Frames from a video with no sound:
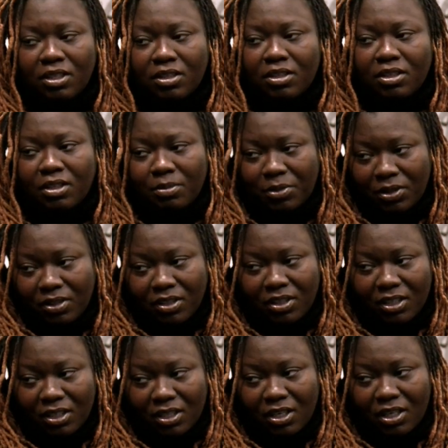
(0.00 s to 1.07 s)
the
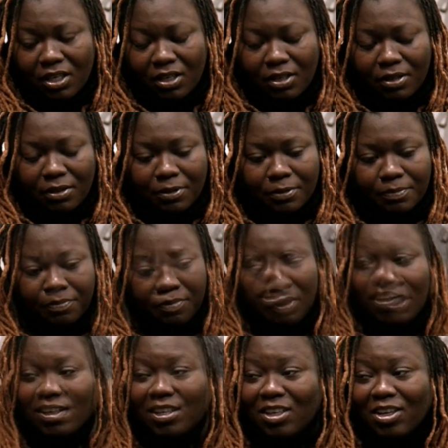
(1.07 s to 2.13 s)
community.
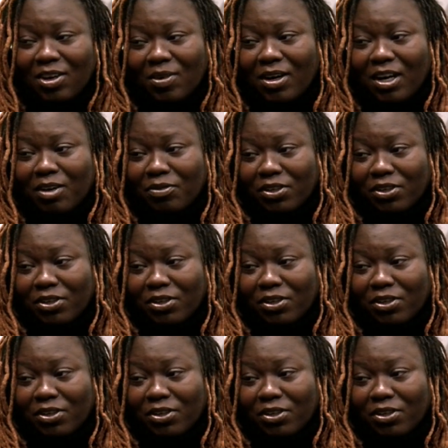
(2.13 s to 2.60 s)
You go hard for